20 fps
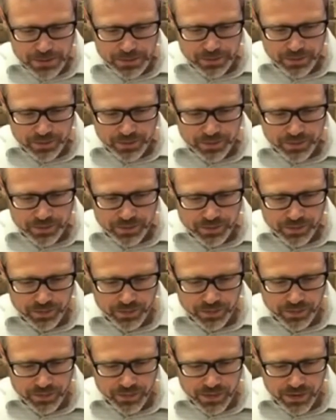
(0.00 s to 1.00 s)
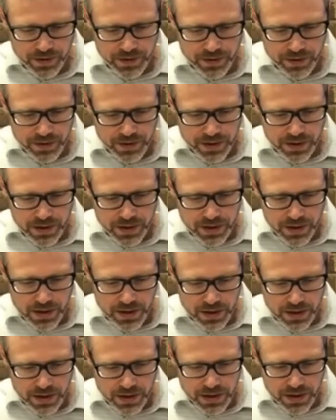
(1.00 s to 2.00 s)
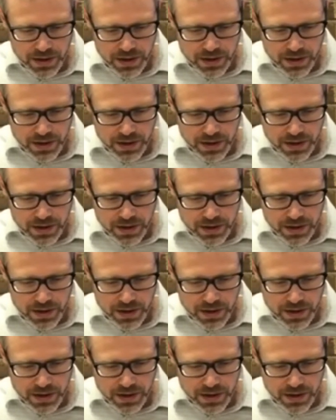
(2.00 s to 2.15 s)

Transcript: (silence)